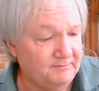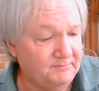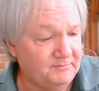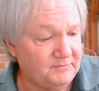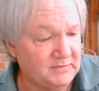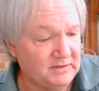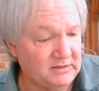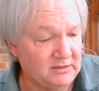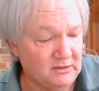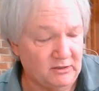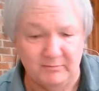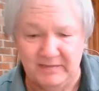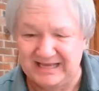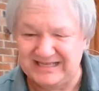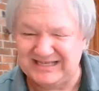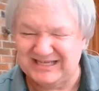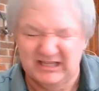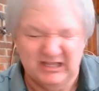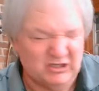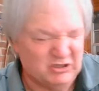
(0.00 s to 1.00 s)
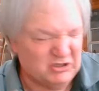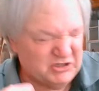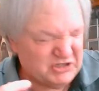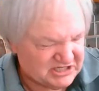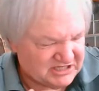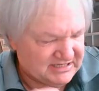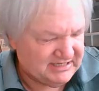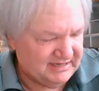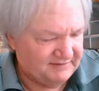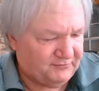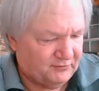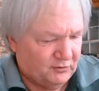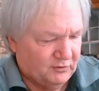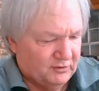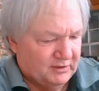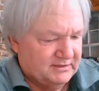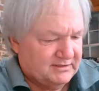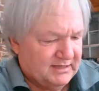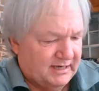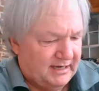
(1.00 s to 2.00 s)
you know, it makes it a little stiffer
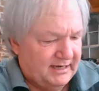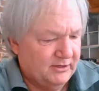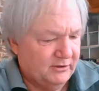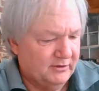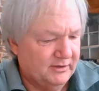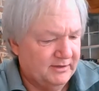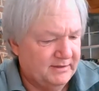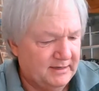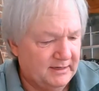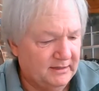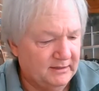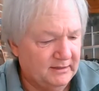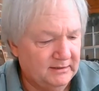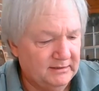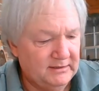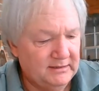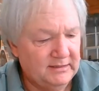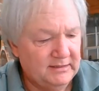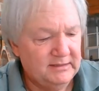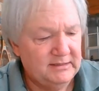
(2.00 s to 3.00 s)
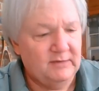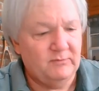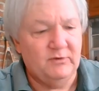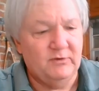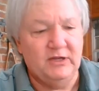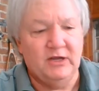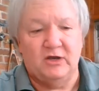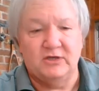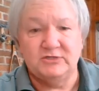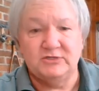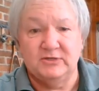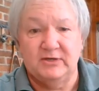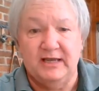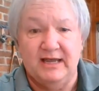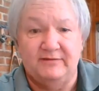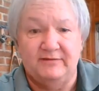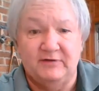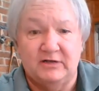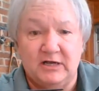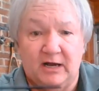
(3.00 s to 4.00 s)
and tighter in there. Then we also
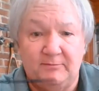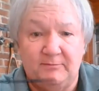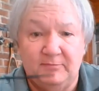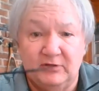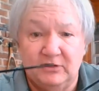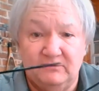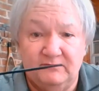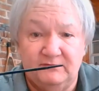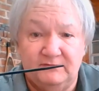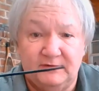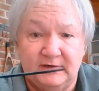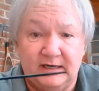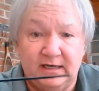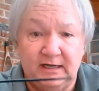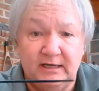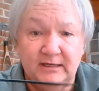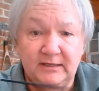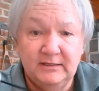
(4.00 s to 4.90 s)
have a couple of